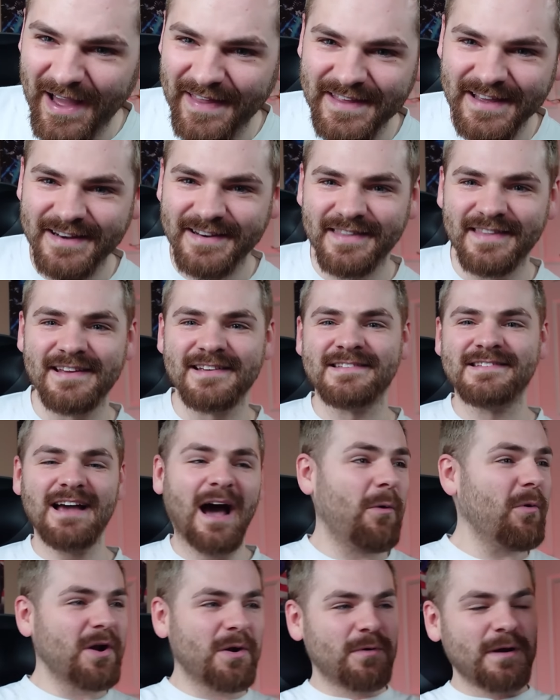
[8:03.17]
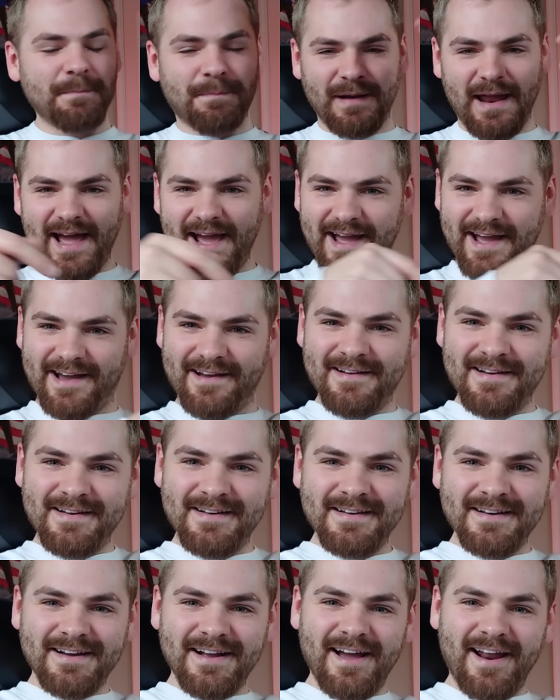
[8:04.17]
by the end of this? I want to replay it.
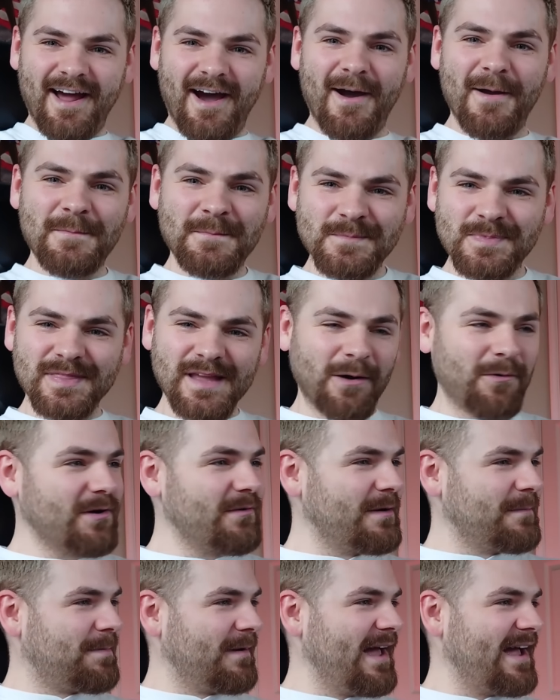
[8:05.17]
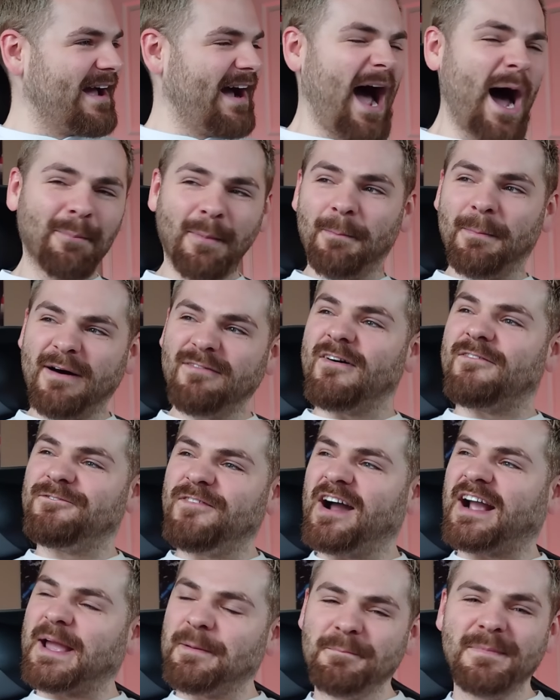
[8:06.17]
You know? I want to replay it. I'm a
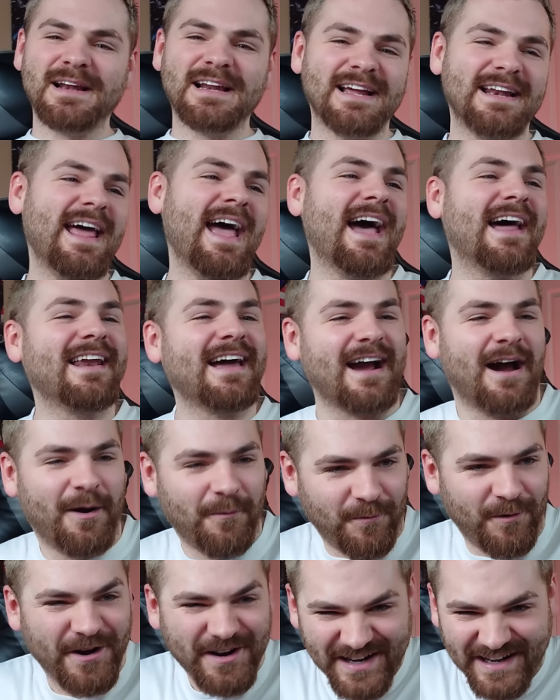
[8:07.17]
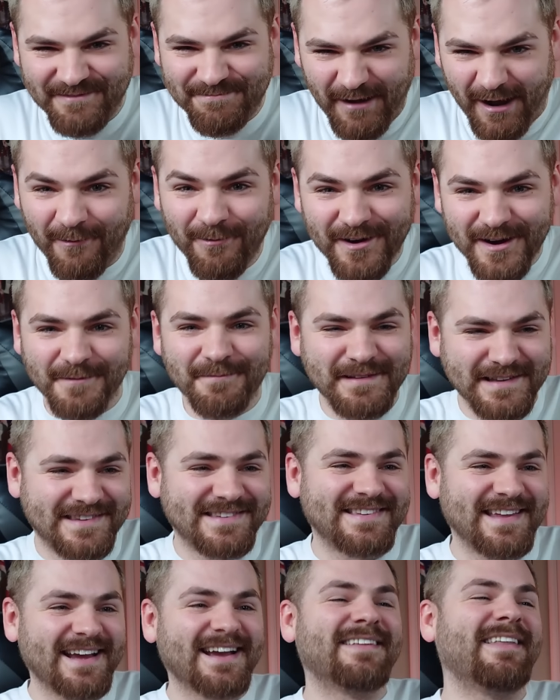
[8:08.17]
motherfucking millionaire. Like, I want to be
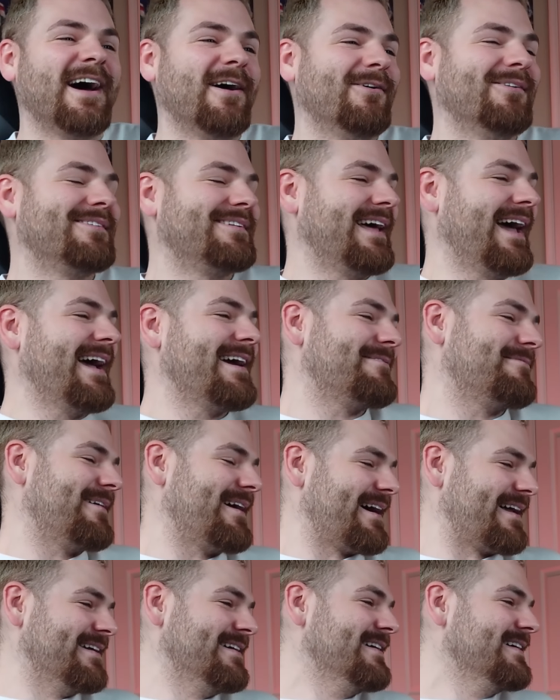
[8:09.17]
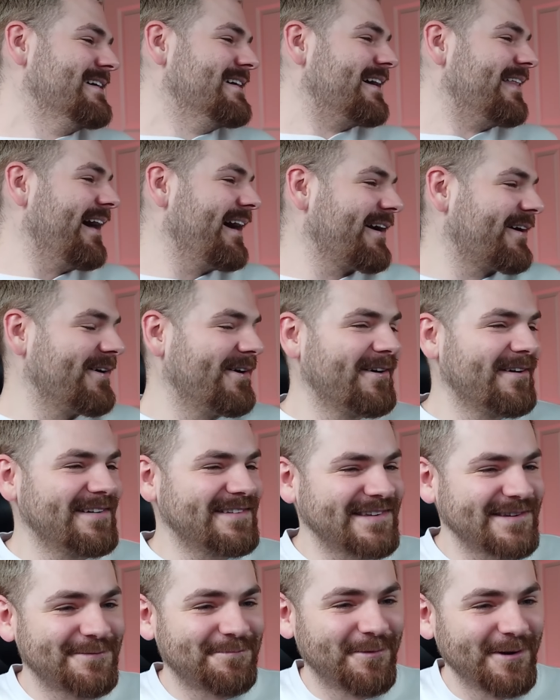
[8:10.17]
singing that all day, man. That
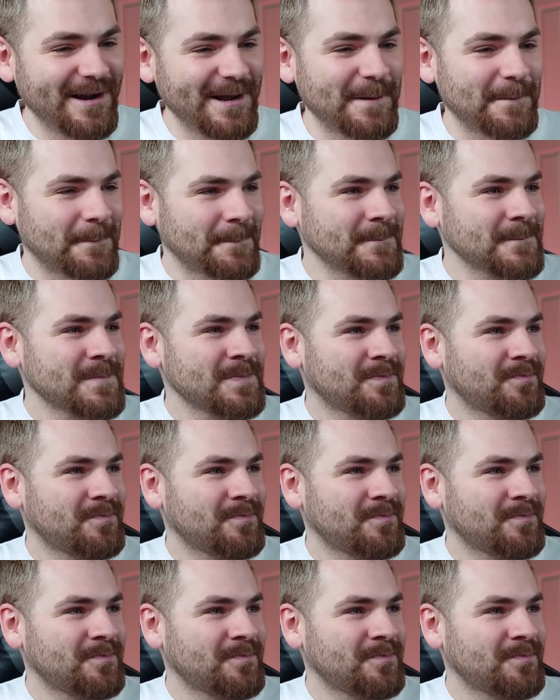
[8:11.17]
chorus is brilliant.